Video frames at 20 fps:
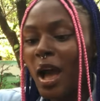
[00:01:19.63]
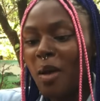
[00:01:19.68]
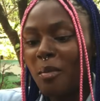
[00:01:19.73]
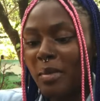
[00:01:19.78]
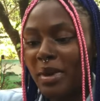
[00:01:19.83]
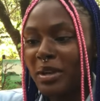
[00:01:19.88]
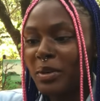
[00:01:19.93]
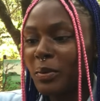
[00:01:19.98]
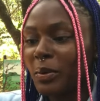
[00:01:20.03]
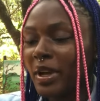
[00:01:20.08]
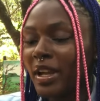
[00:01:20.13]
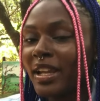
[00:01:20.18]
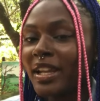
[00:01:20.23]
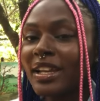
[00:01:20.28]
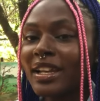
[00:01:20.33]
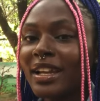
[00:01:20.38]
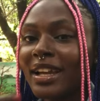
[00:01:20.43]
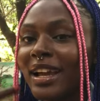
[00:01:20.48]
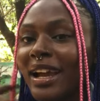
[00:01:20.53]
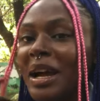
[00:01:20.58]
But anyway,
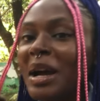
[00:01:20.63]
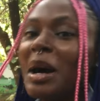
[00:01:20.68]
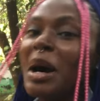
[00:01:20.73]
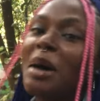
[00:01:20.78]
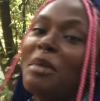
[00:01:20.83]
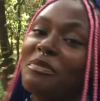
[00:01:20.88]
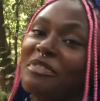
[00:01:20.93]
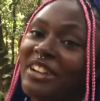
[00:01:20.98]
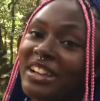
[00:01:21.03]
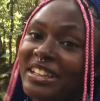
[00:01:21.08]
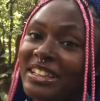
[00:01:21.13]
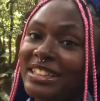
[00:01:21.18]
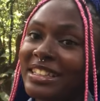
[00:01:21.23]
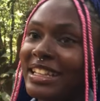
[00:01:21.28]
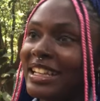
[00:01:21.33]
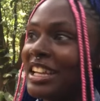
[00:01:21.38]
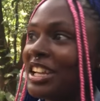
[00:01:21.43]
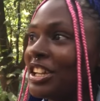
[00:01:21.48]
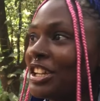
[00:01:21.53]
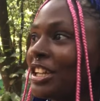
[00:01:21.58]
I'm finally
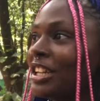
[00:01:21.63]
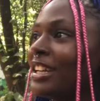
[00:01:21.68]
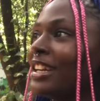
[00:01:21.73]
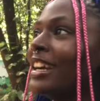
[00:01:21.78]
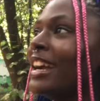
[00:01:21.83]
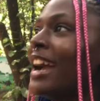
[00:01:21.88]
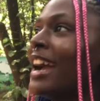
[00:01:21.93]
here.